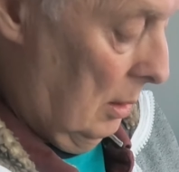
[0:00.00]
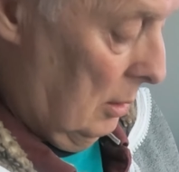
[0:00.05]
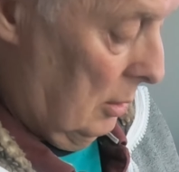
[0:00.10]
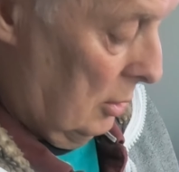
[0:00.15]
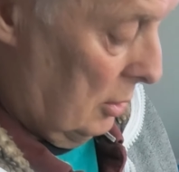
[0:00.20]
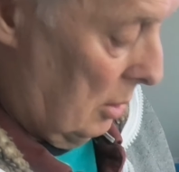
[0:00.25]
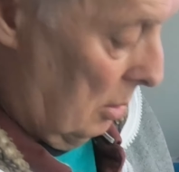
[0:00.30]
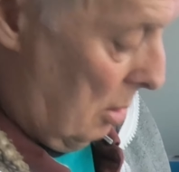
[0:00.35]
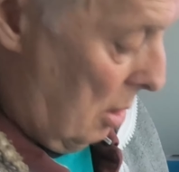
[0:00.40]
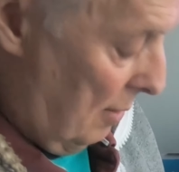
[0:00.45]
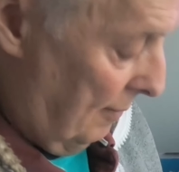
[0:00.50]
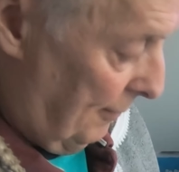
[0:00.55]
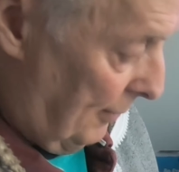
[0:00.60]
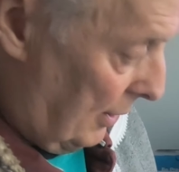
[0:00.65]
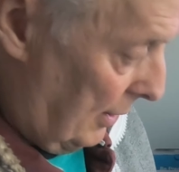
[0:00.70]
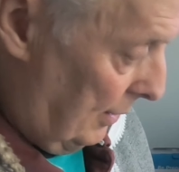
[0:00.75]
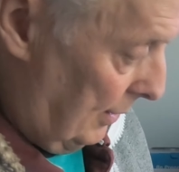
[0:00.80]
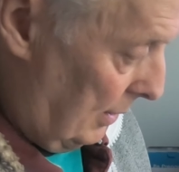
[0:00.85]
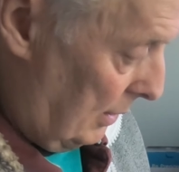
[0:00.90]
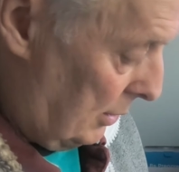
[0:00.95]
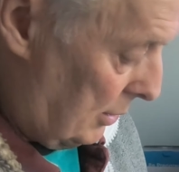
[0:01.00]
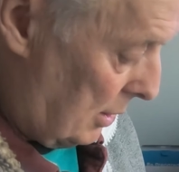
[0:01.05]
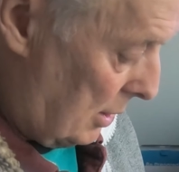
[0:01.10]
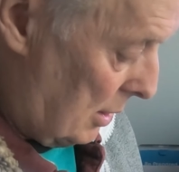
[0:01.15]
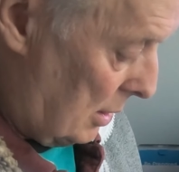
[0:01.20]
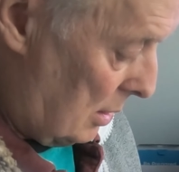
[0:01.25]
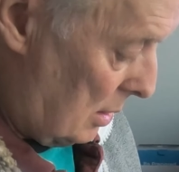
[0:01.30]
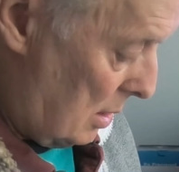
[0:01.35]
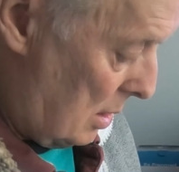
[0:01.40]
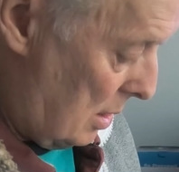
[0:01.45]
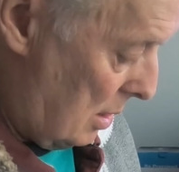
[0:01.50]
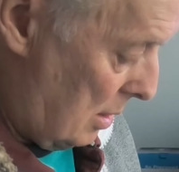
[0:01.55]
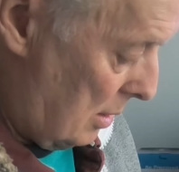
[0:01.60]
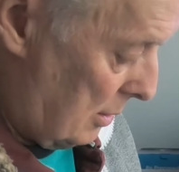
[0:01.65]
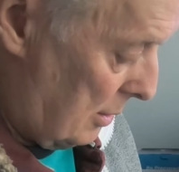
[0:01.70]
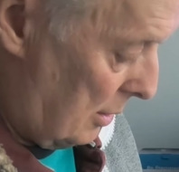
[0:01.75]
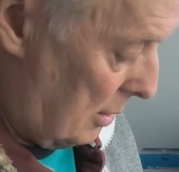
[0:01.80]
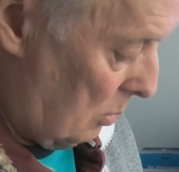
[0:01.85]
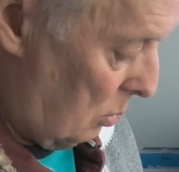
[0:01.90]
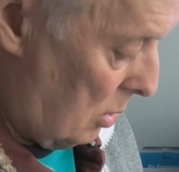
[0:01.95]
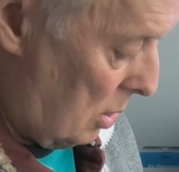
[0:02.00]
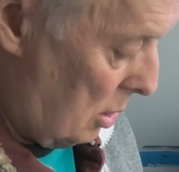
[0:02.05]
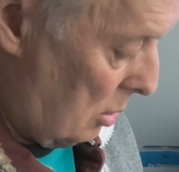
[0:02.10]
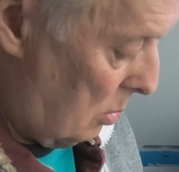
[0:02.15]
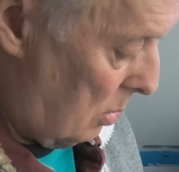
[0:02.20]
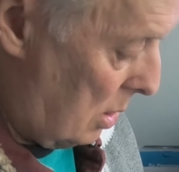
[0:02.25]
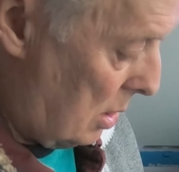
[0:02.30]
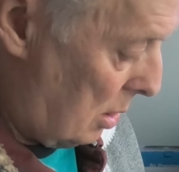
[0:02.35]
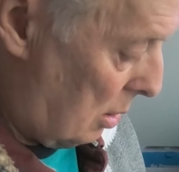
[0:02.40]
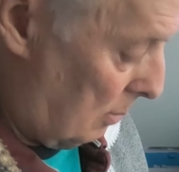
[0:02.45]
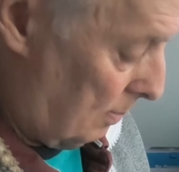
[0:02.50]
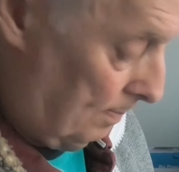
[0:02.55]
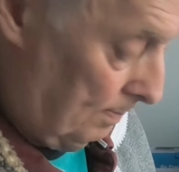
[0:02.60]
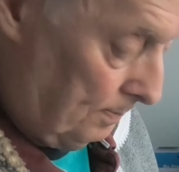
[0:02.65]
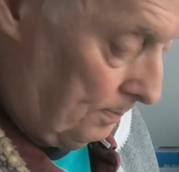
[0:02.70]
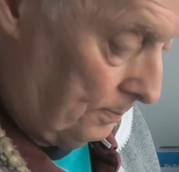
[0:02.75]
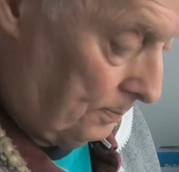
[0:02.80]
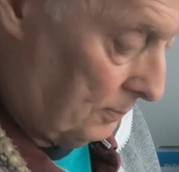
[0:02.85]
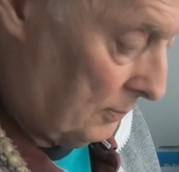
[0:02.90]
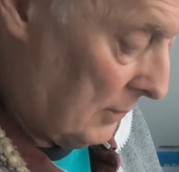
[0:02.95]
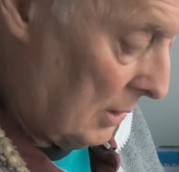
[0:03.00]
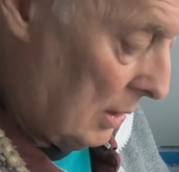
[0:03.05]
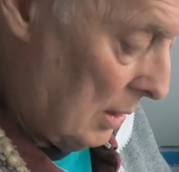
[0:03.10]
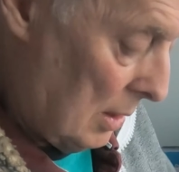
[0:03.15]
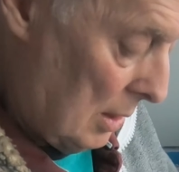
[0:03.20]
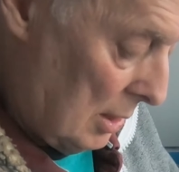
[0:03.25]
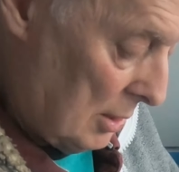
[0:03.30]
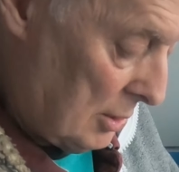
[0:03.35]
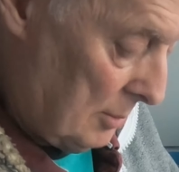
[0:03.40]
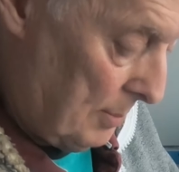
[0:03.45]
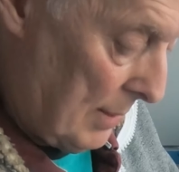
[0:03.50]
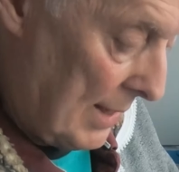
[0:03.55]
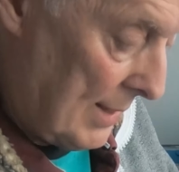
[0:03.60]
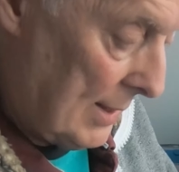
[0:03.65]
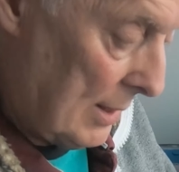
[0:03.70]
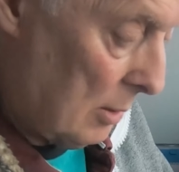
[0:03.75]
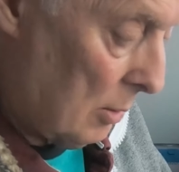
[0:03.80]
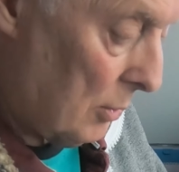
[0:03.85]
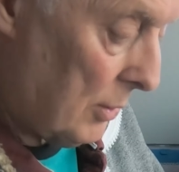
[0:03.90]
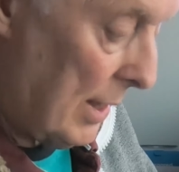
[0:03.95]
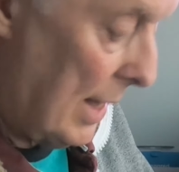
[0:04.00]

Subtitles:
So hopefully these are gonna work well, depending on